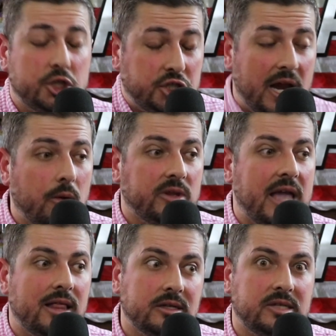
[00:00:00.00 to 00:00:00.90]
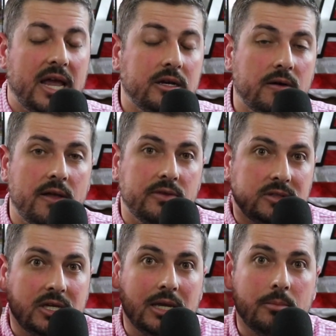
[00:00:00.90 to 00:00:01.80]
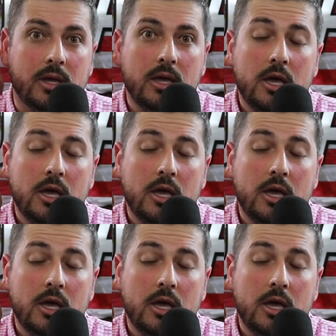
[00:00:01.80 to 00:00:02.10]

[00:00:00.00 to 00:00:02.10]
share with Alexander and the team,